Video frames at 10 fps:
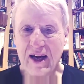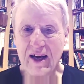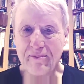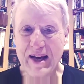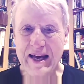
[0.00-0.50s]

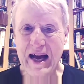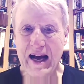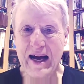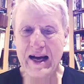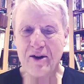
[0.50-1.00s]
Me,
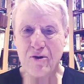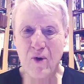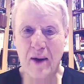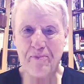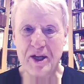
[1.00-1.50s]
I grew
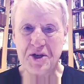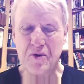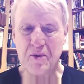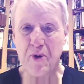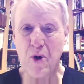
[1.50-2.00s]
up as a
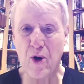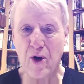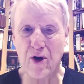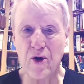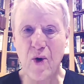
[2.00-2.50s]

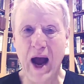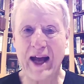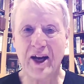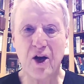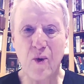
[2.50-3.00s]
reporter who had
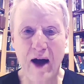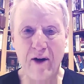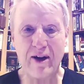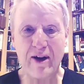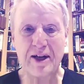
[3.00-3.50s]
to go
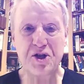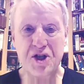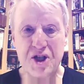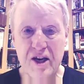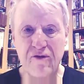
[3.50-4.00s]
out and
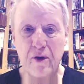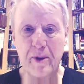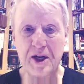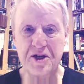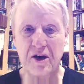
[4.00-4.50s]
see for
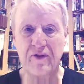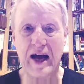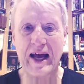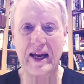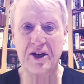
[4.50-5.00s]
myself. I
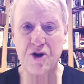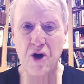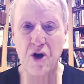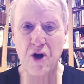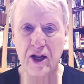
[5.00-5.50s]
had to
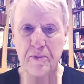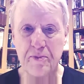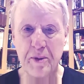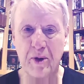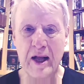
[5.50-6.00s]
talk to other
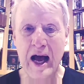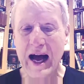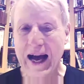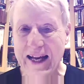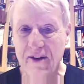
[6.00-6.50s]
people.
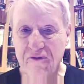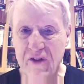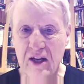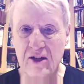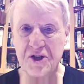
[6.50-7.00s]
I had to
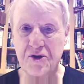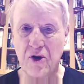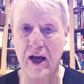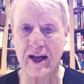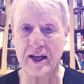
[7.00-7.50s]
feel the story.
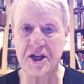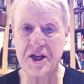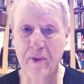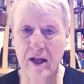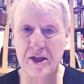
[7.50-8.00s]
I had to
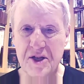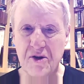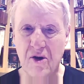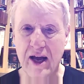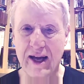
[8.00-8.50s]
smell the
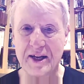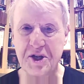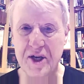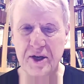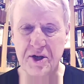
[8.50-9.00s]
story. I had to
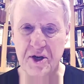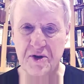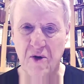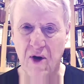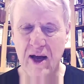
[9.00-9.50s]
sense the story.